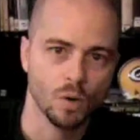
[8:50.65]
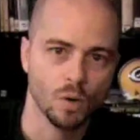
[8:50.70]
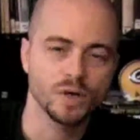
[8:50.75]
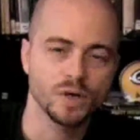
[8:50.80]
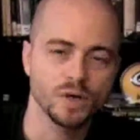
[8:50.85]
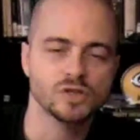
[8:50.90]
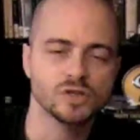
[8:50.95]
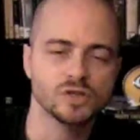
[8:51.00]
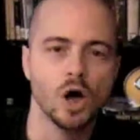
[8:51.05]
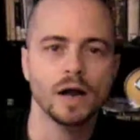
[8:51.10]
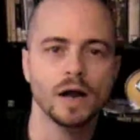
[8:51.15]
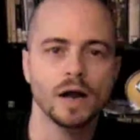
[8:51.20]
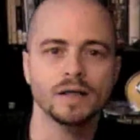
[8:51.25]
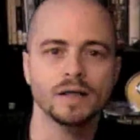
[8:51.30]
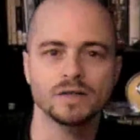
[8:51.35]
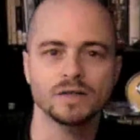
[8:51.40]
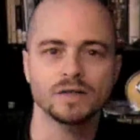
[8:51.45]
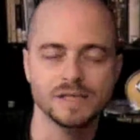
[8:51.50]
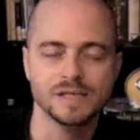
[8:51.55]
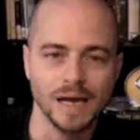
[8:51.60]
We saw it in
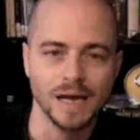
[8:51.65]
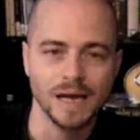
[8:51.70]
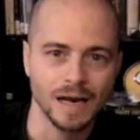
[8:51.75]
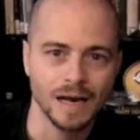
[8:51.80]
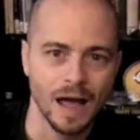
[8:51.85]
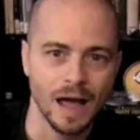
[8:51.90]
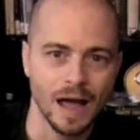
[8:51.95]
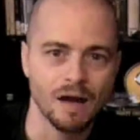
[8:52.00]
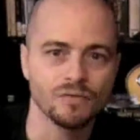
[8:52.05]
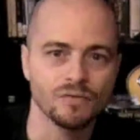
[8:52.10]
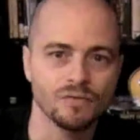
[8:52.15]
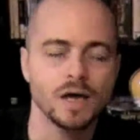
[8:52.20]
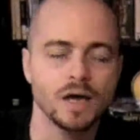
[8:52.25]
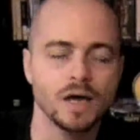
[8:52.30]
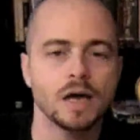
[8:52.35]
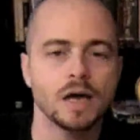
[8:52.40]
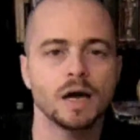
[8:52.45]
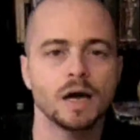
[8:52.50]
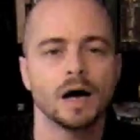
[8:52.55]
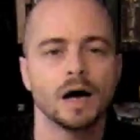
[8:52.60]
the second half
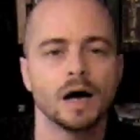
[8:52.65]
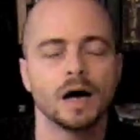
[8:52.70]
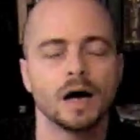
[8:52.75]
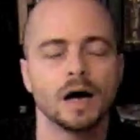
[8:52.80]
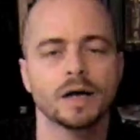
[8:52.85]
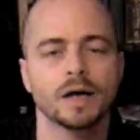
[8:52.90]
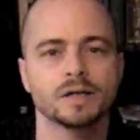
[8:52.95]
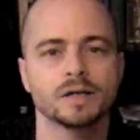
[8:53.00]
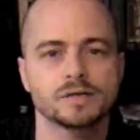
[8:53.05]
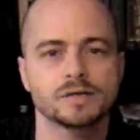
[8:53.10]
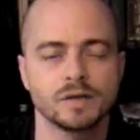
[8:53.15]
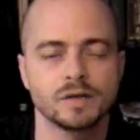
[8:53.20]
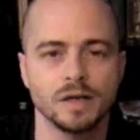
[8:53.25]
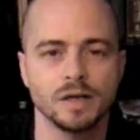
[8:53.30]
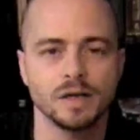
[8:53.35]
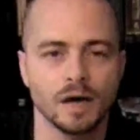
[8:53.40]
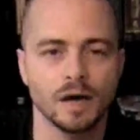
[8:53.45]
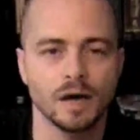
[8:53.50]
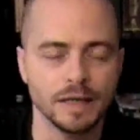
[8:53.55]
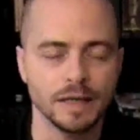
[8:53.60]
against
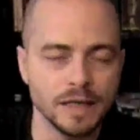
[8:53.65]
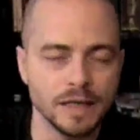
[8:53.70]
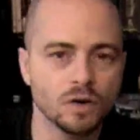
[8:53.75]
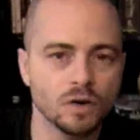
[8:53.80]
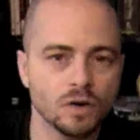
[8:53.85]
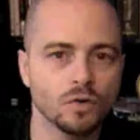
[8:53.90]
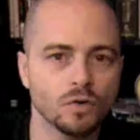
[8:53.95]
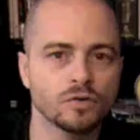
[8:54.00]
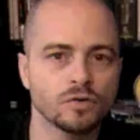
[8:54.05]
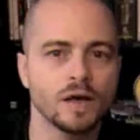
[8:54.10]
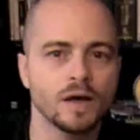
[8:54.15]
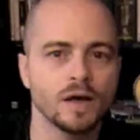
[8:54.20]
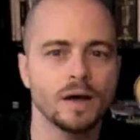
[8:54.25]
the Eagles,